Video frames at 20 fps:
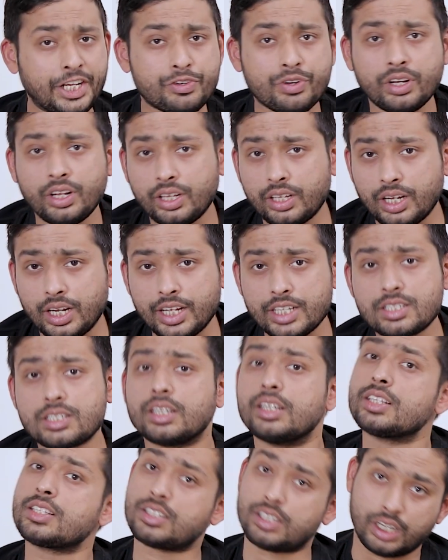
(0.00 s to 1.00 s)
next one in the
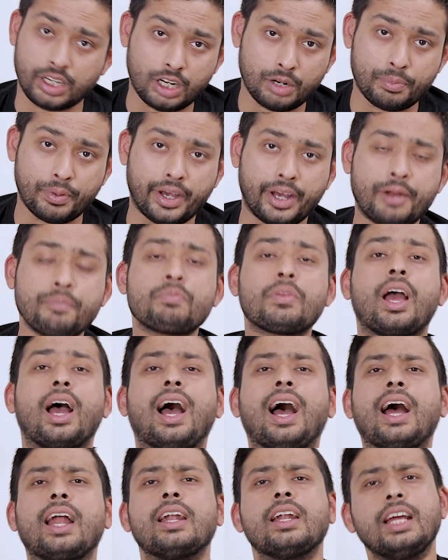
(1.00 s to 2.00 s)
list is TunnelBear,
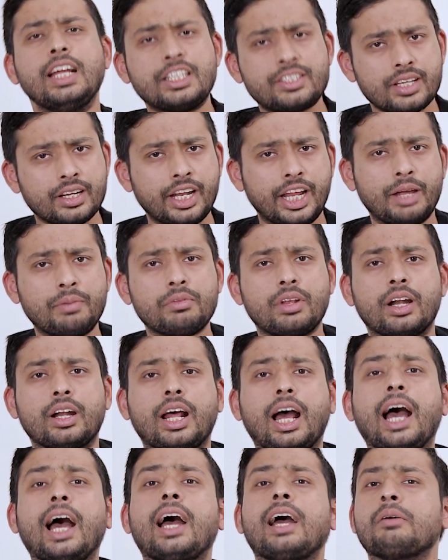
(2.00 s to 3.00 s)
and it's a name
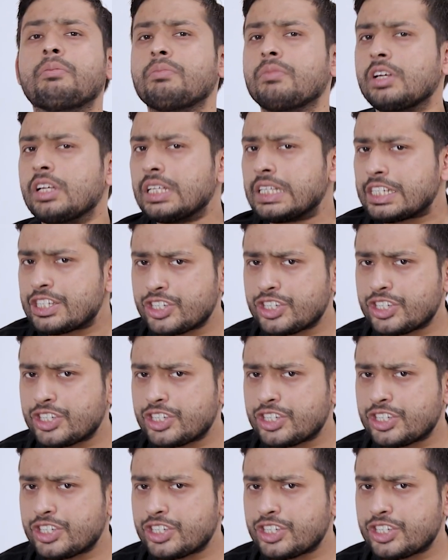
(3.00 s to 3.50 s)
that I am